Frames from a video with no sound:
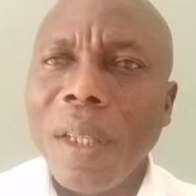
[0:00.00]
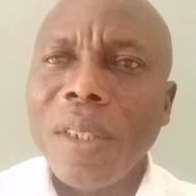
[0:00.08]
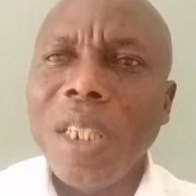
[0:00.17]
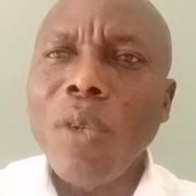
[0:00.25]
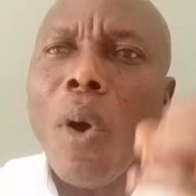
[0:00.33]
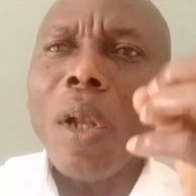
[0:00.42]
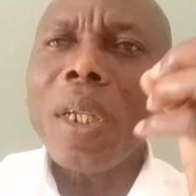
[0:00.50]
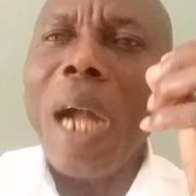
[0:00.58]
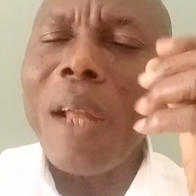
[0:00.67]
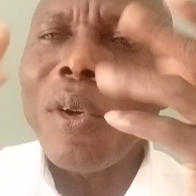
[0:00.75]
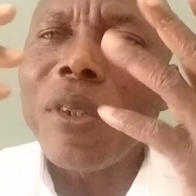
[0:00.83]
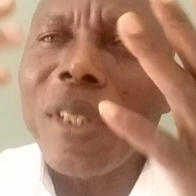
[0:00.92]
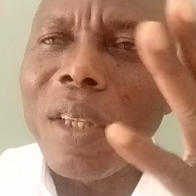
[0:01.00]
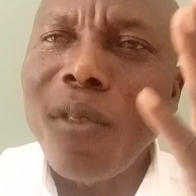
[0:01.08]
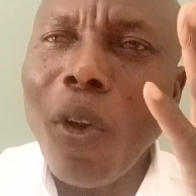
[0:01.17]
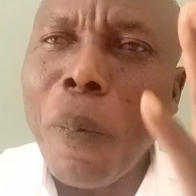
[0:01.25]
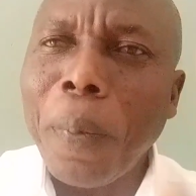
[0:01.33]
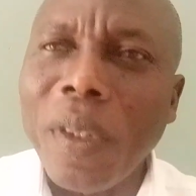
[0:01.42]
The world cannot give
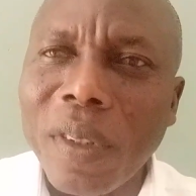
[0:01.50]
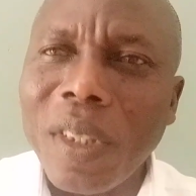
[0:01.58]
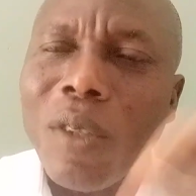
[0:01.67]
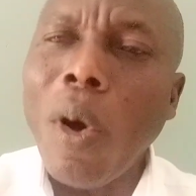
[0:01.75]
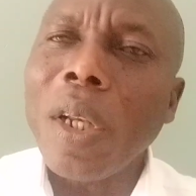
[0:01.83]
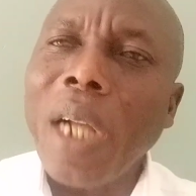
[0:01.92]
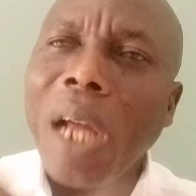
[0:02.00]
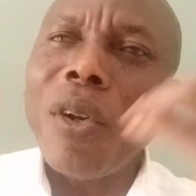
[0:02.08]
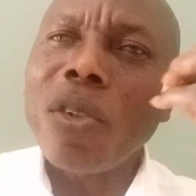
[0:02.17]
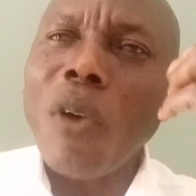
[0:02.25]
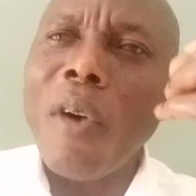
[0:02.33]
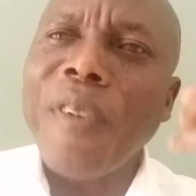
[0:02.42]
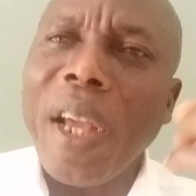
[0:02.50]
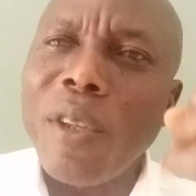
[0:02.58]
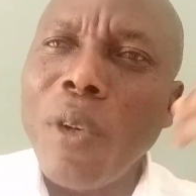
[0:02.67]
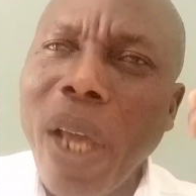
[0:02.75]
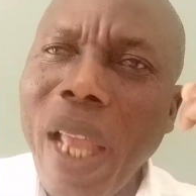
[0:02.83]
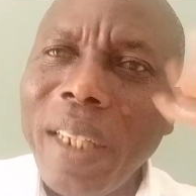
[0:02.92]
you peace. The world cannot offer
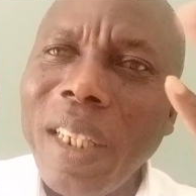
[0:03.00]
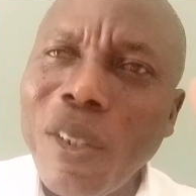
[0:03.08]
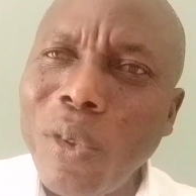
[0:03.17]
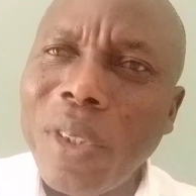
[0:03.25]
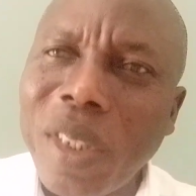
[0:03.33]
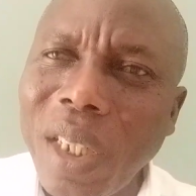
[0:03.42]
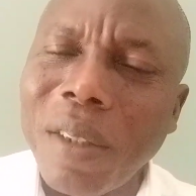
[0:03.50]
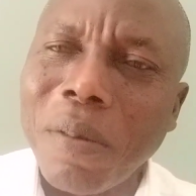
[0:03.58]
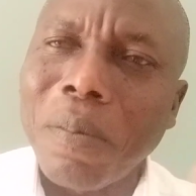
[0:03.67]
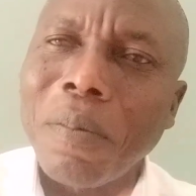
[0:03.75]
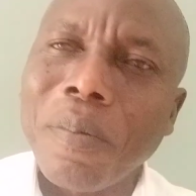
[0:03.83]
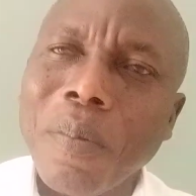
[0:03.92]
you any good thing.